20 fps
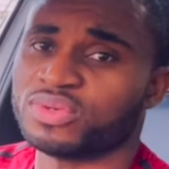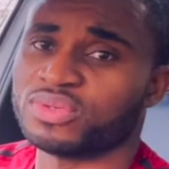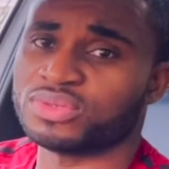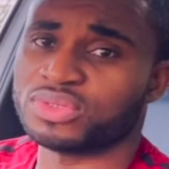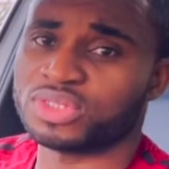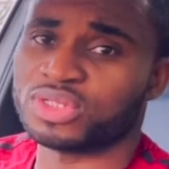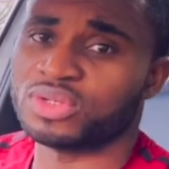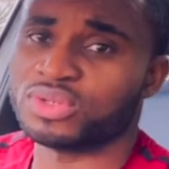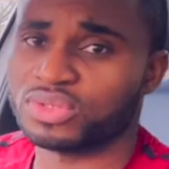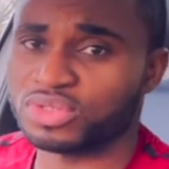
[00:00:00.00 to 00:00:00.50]

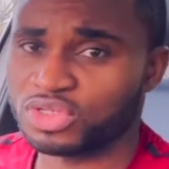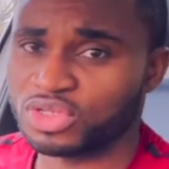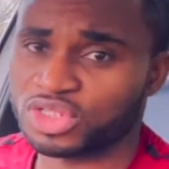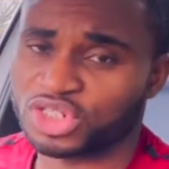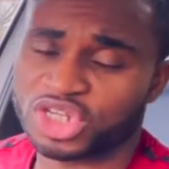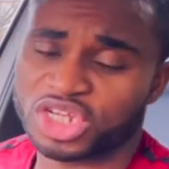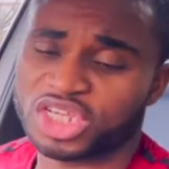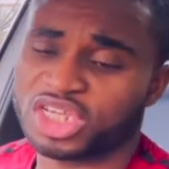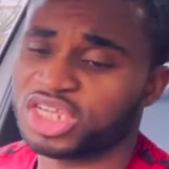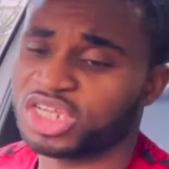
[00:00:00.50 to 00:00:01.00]
So you're
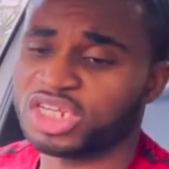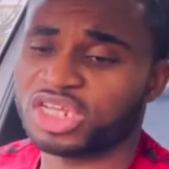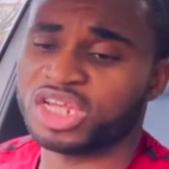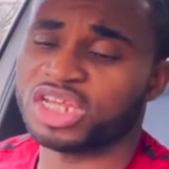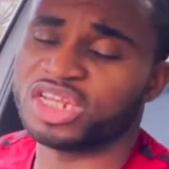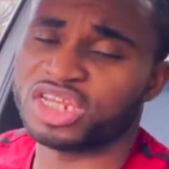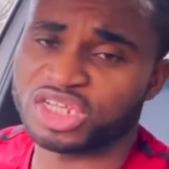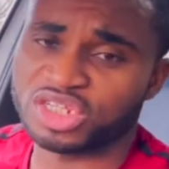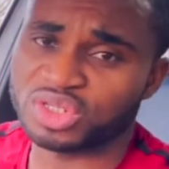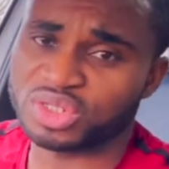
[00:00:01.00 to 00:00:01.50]
checking and
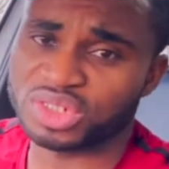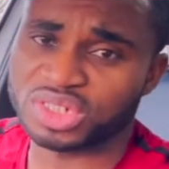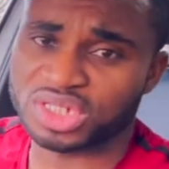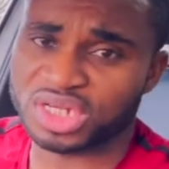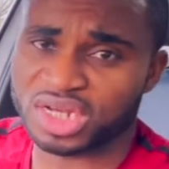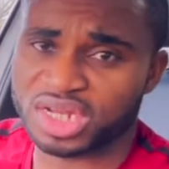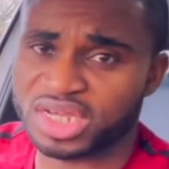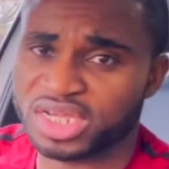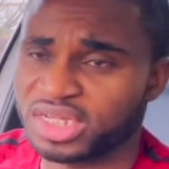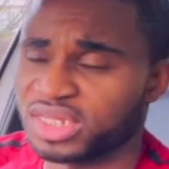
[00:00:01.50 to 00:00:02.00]
then you're
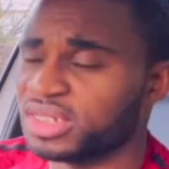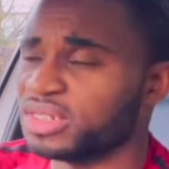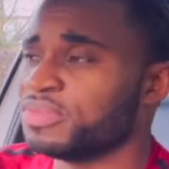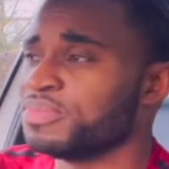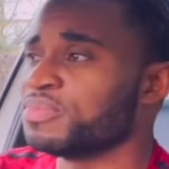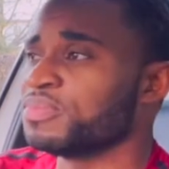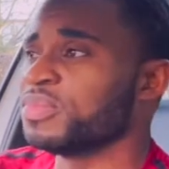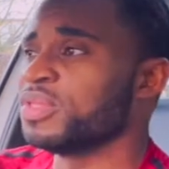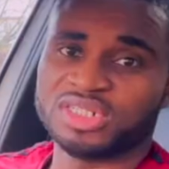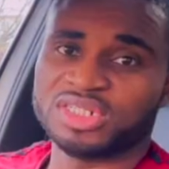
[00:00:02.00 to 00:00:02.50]
delaying.
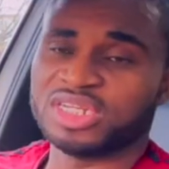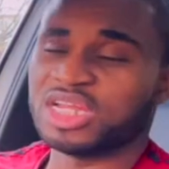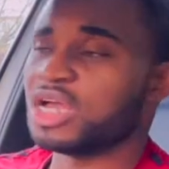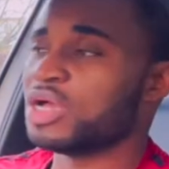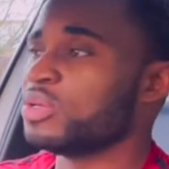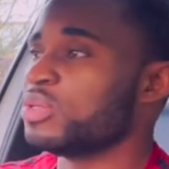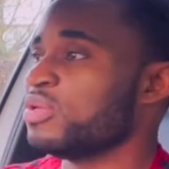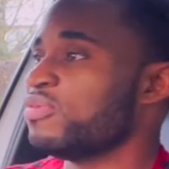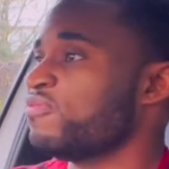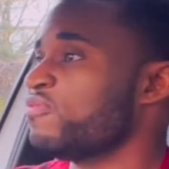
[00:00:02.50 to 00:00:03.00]
Now,
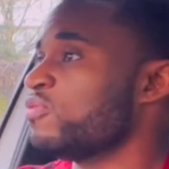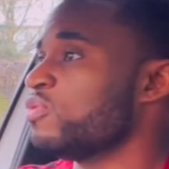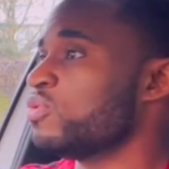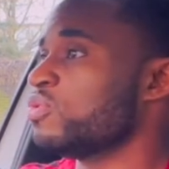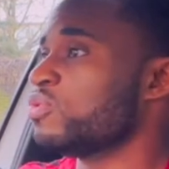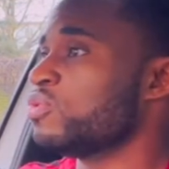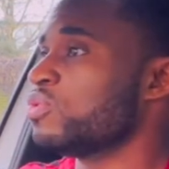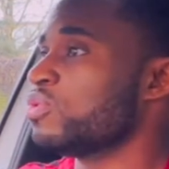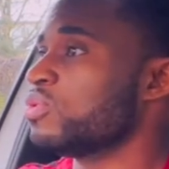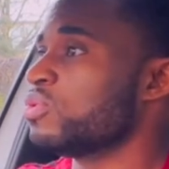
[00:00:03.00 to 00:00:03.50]
if
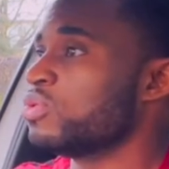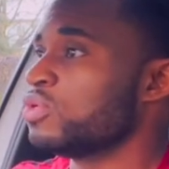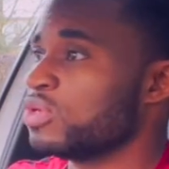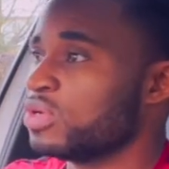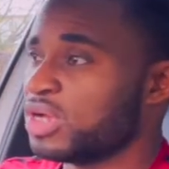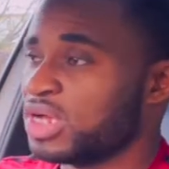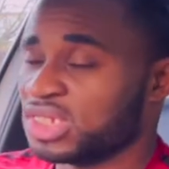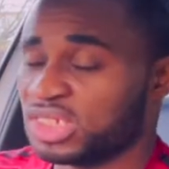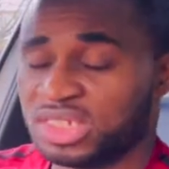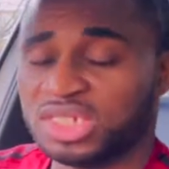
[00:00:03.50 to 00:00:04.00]
you
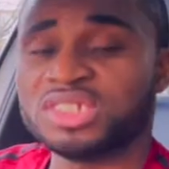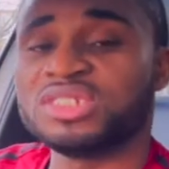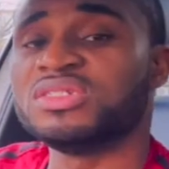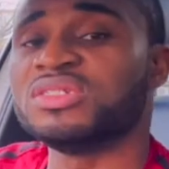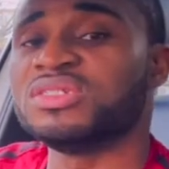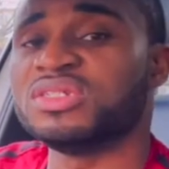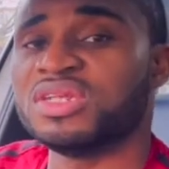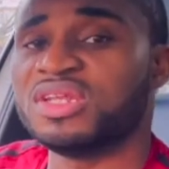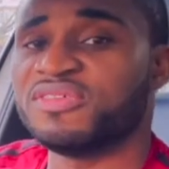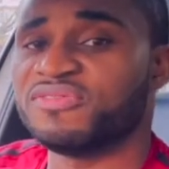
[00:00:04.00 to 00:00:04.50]
are sitting on the
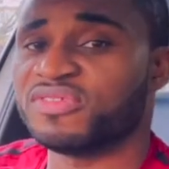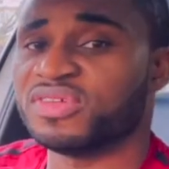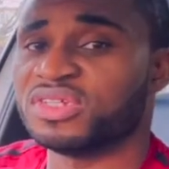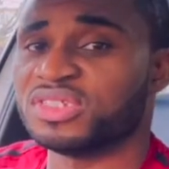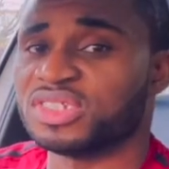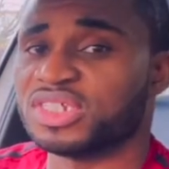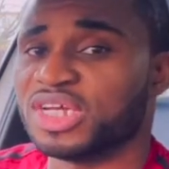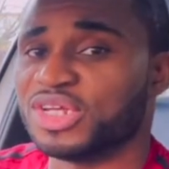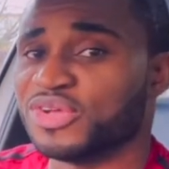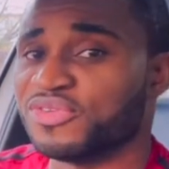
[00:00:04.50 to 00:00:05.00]
left hand
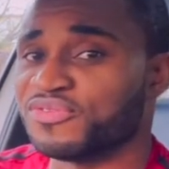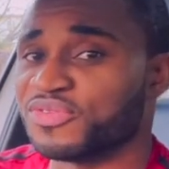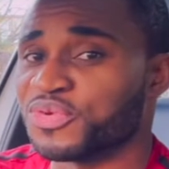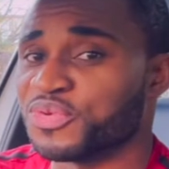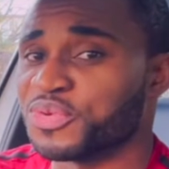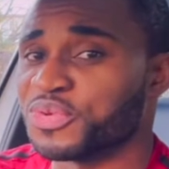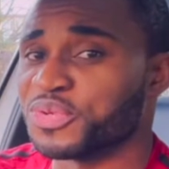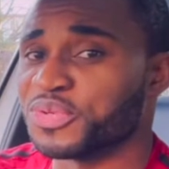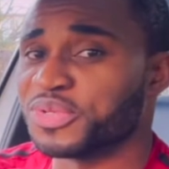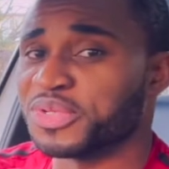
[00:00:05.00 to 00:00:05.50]
side of the
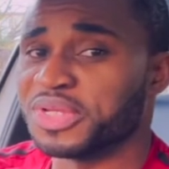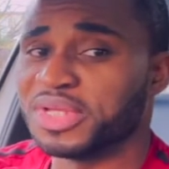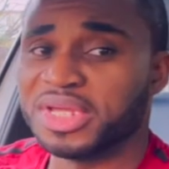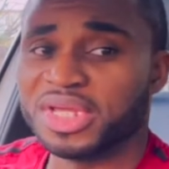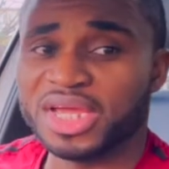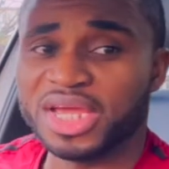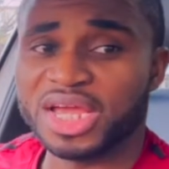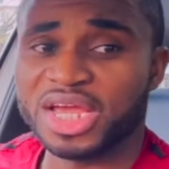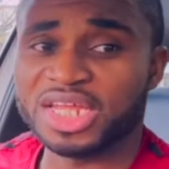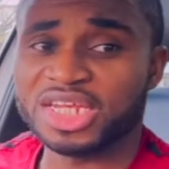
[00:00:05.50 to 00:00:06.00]
road
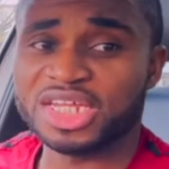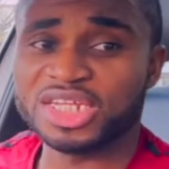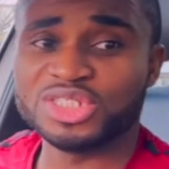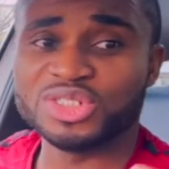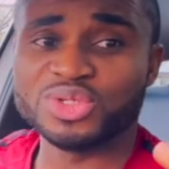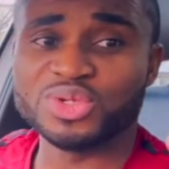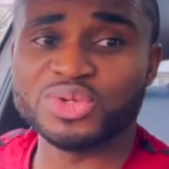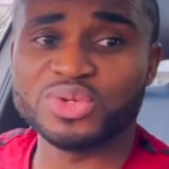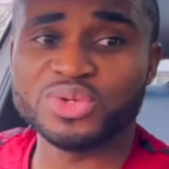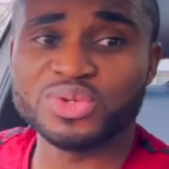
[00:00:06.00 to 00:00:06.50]
and then you
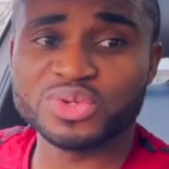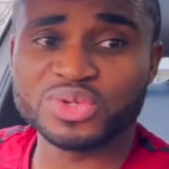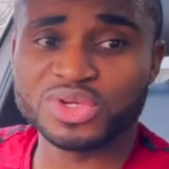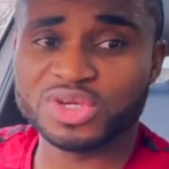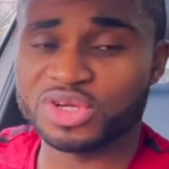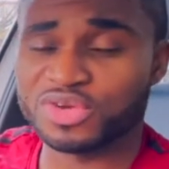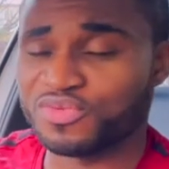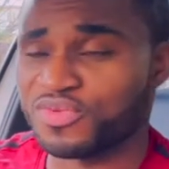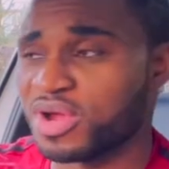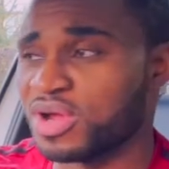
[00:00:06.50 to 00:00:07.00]
look
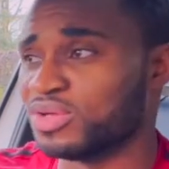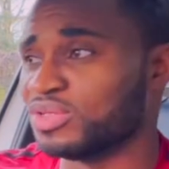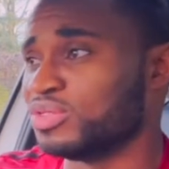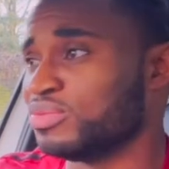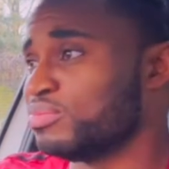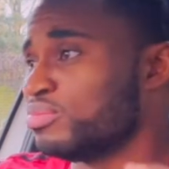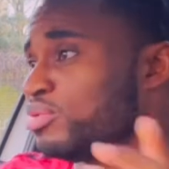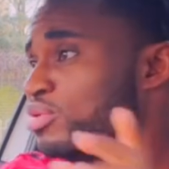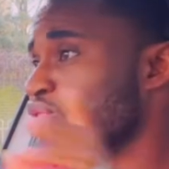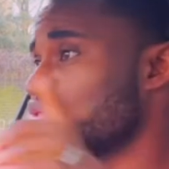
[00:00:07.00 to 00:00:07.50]
around,
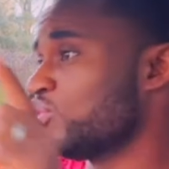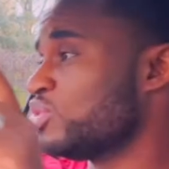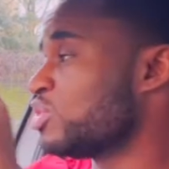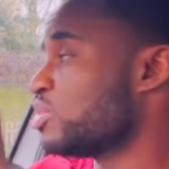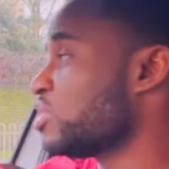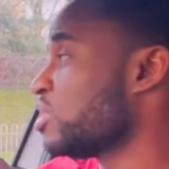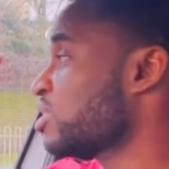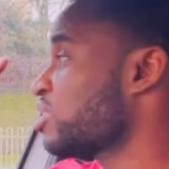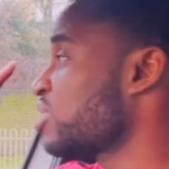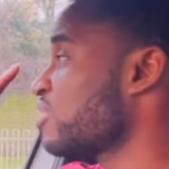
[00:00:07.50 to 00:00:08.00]
but you
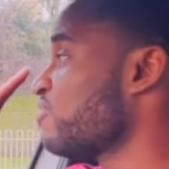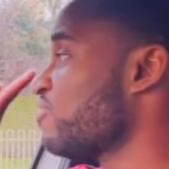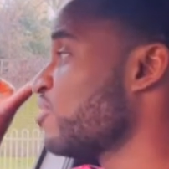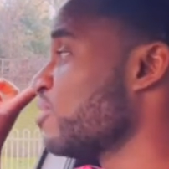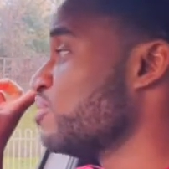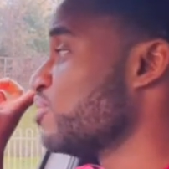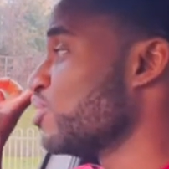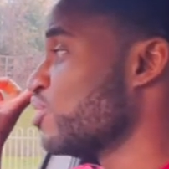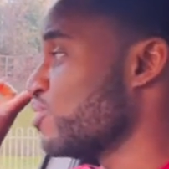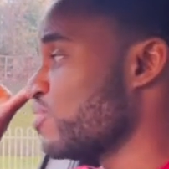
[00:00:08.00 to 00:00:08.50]
started from
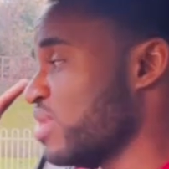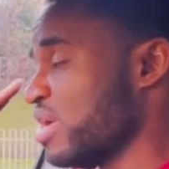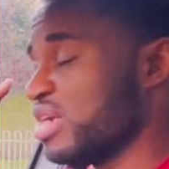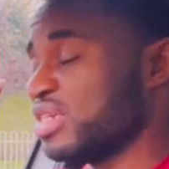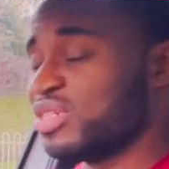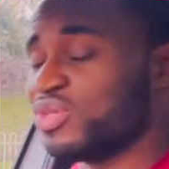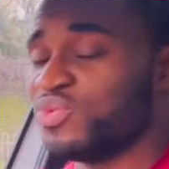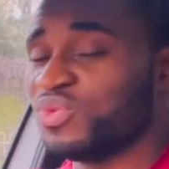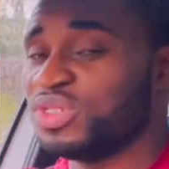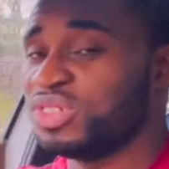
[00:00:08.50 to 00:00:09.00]
your right,
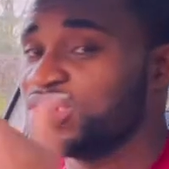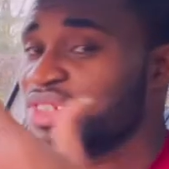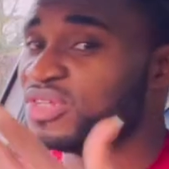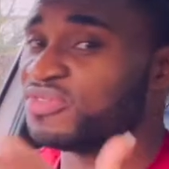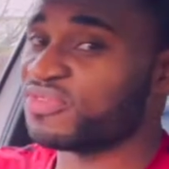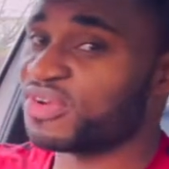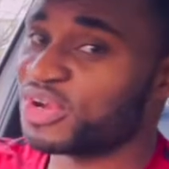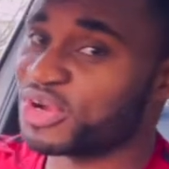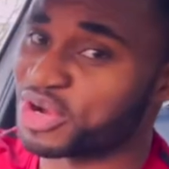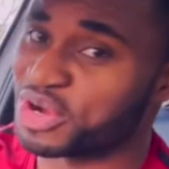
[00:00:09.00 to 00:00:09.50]
which is a
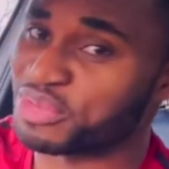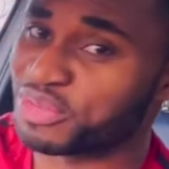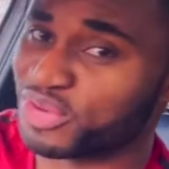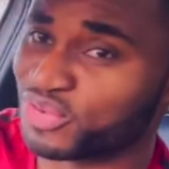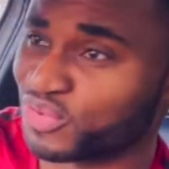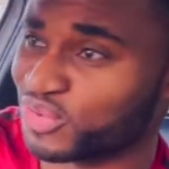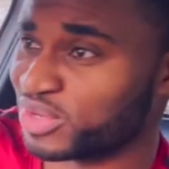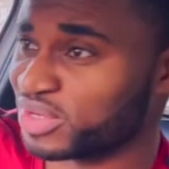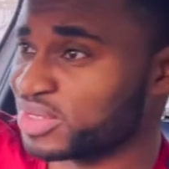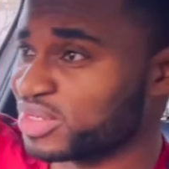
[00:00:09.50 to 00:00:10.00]
very common
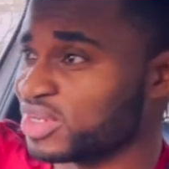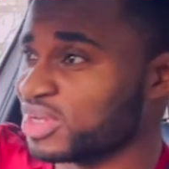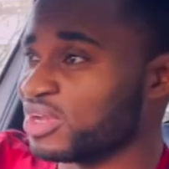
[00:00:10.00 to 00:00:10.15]
one.